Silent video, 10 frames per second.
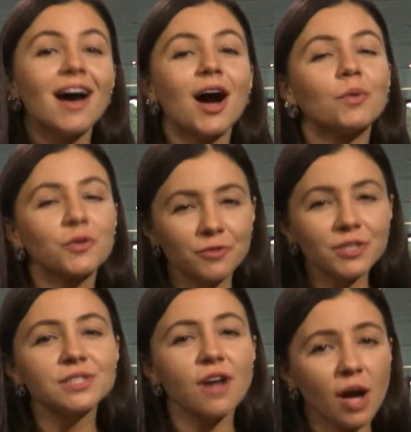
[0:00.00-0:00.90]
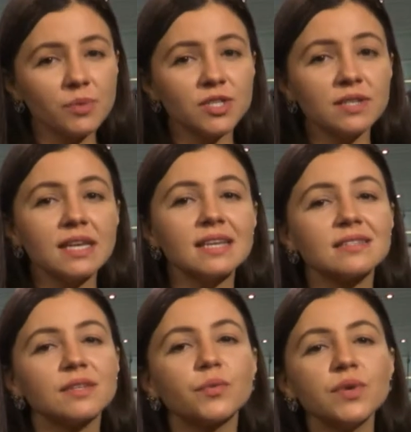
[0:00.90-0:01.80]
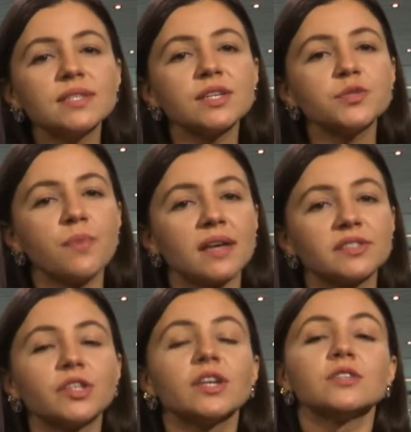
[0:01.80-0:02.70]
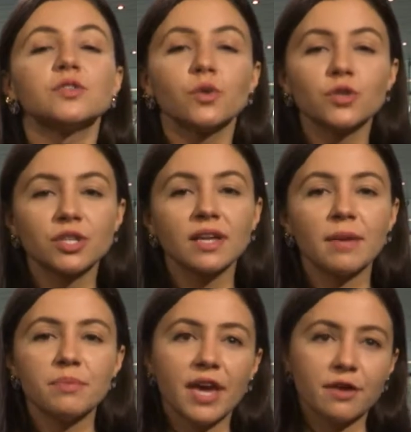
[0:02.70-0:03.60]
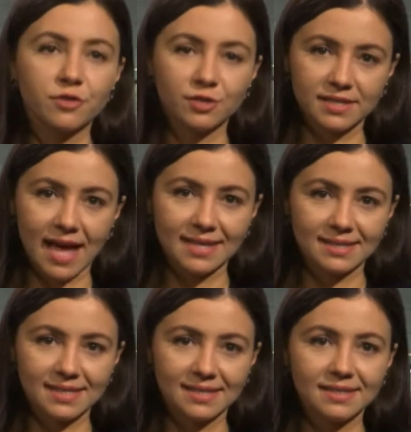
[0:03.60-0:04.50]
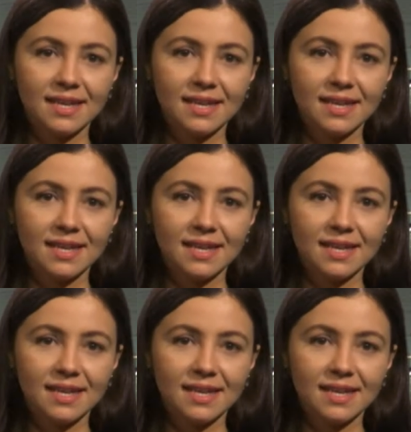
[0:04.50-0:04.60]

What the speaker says: Our first option is the Research Master in Social and Behavioral Sciences.